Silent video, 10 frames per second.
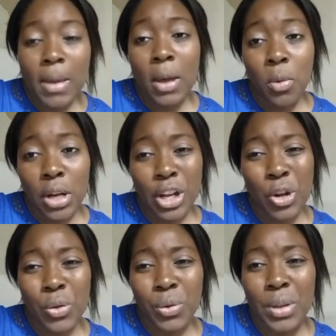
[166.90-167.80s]
may want to
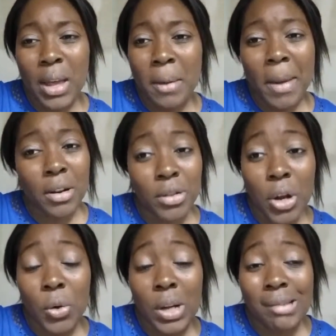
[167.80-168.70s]
go through them. I don't
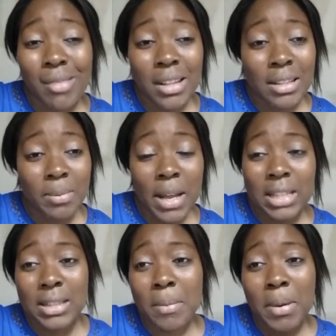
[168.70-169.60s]
know. It really
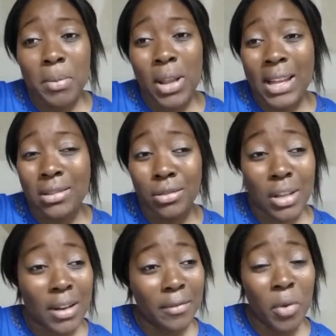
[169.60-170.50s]
depends. Some people like the
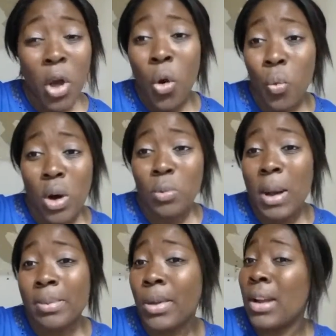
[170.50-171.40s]
look of one
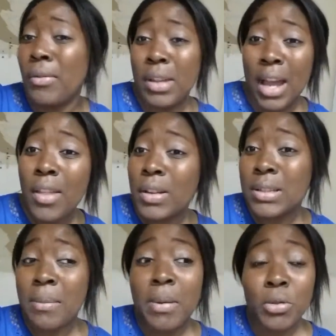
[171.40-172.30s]
website over the
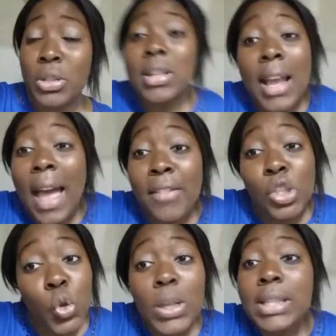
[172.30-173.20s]
other. Some people just like
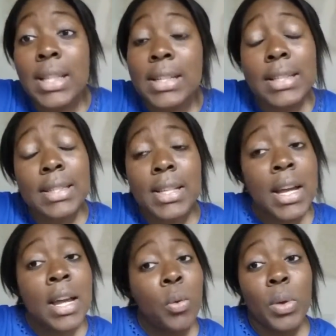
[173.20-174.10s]
having choices
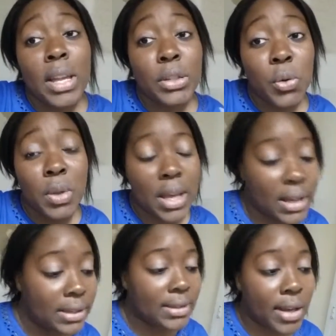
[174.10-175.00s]
when they do
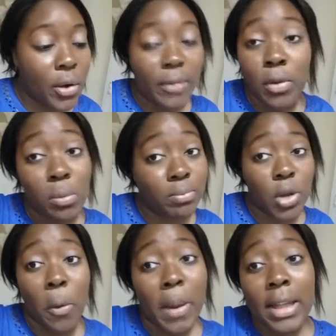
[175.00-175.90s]
things. So if you
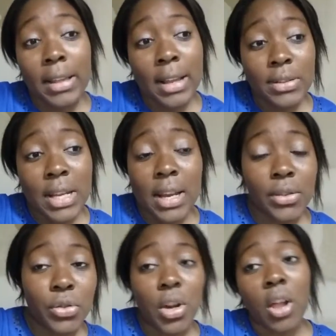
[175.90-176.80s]
don't mind the $10
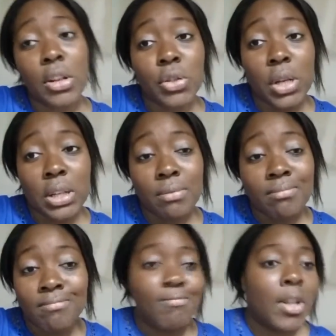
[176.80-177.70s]
extra, you can
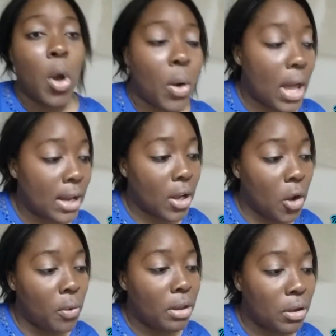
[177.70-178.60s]
go ahead and
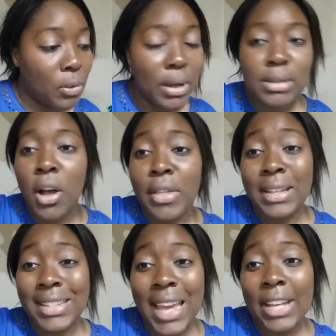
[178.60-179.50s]
go with US
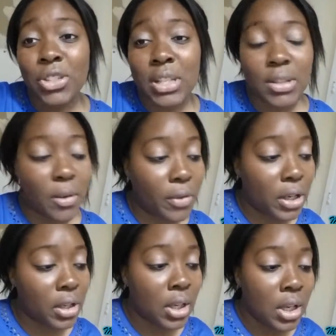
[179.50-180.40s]
Authentications
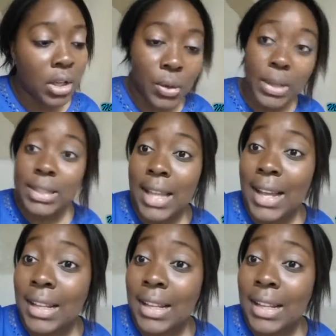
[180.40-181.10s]
over US